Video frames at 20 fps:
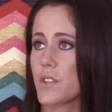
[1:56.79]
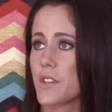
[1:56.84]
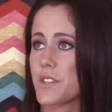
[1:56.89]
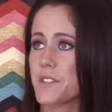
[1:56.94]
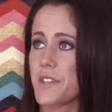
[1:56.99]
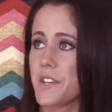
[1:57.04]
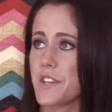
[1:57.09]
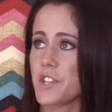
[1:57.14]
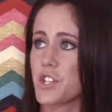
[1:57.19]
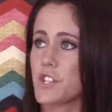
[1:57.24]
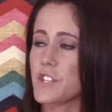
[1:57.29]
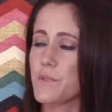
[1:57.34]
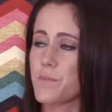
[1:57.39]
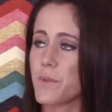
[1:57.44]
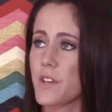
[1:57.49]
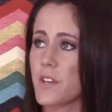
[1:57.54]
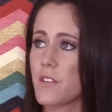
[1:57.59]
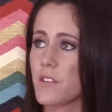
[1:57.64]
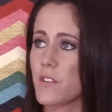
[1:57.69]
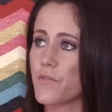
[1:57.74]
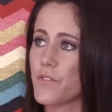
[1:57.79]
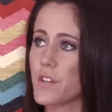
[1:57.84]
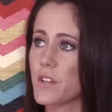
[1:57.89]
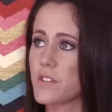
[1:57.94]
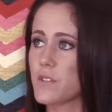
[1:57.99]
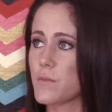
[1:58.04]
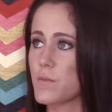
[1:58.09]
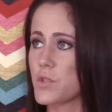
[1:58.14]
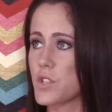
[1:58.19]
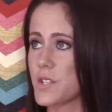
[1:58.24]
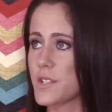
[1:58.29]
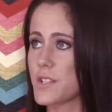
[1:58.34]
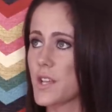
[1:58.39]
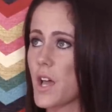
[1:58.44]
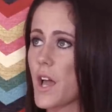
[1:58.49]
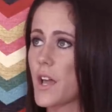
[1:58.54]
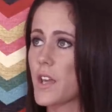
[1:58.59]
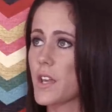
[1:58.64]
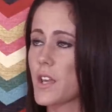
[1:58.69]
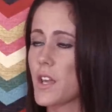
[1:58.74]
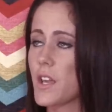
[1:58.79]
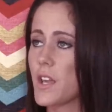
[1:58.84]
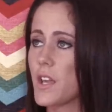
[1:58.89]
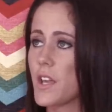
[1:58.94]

they say she's playing the victim, she's lying.